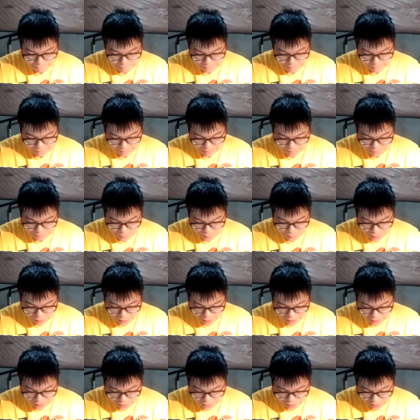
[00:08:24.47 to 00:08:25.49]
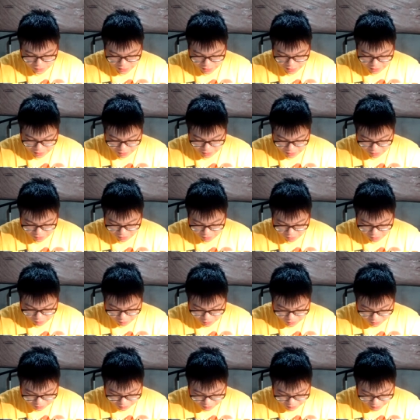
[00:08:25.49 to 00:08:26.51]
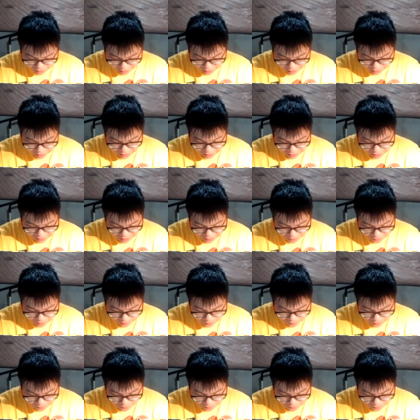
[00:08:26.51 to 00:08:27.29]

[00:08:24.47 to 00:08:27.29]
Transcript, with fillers: Level 100. Yeah, he's not elemental. Okay, that's good. switch